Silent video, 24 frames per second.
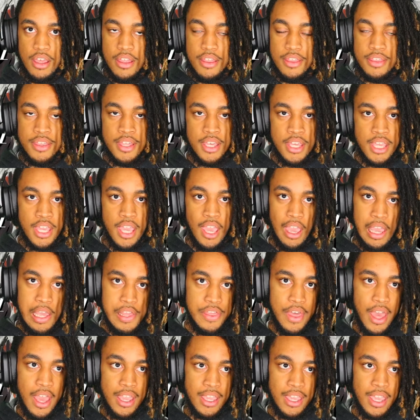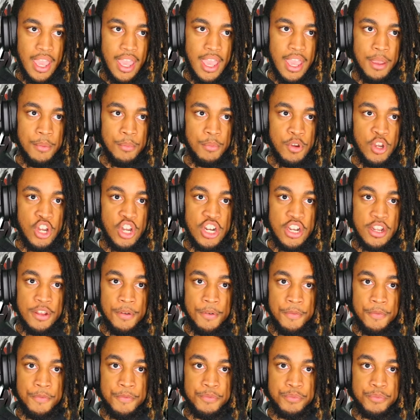that game could have